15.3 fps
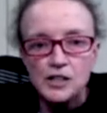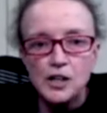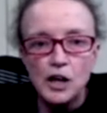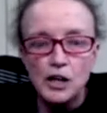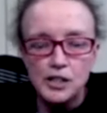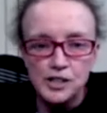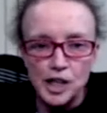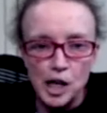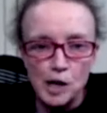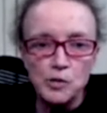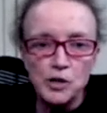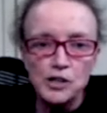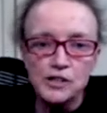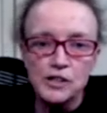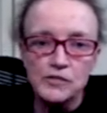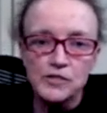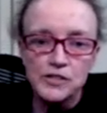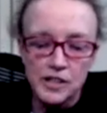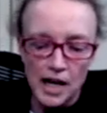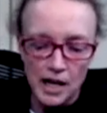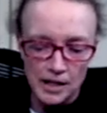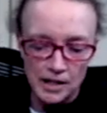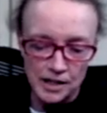Examples of
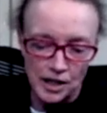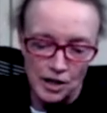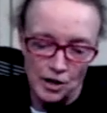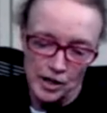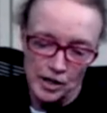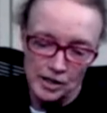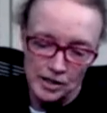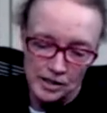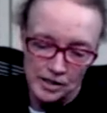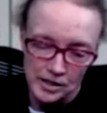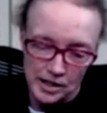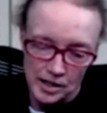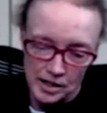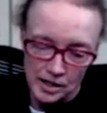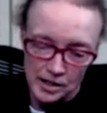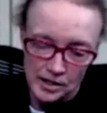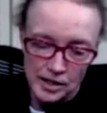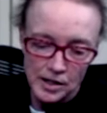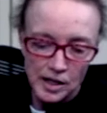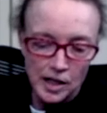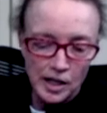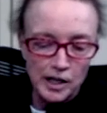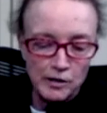secondary disease,
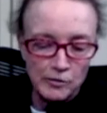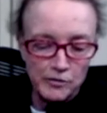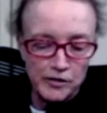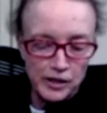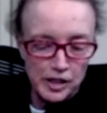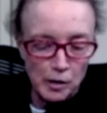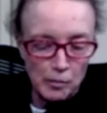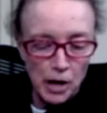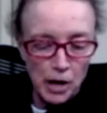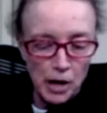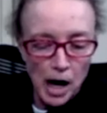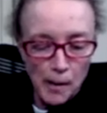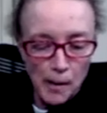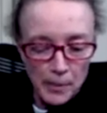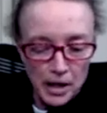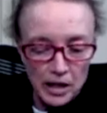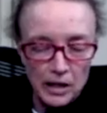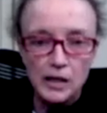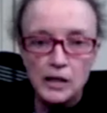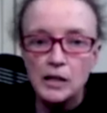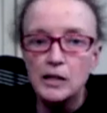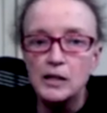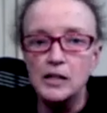if it's a
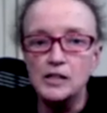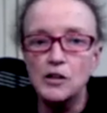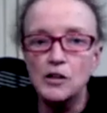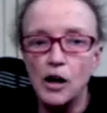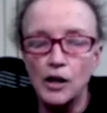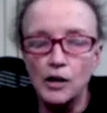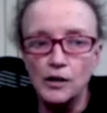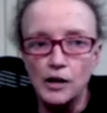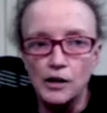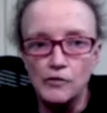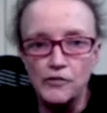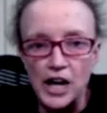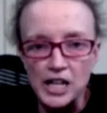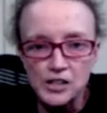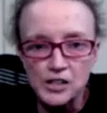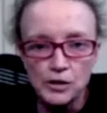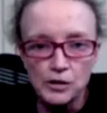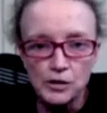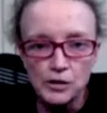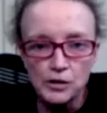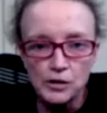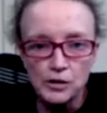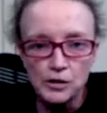puppy, is called a
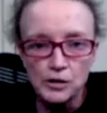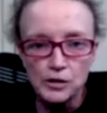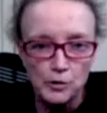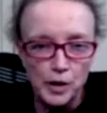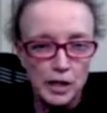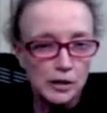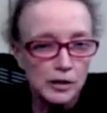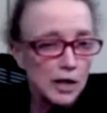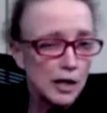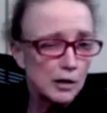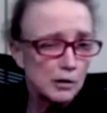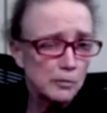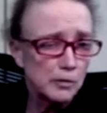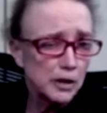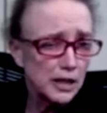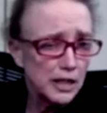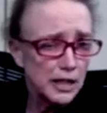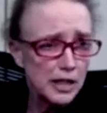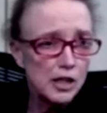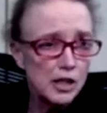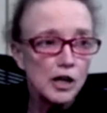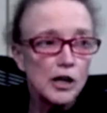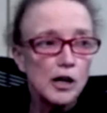vascular ring anomaly,
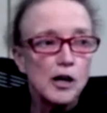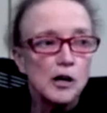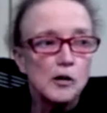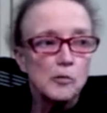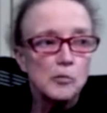more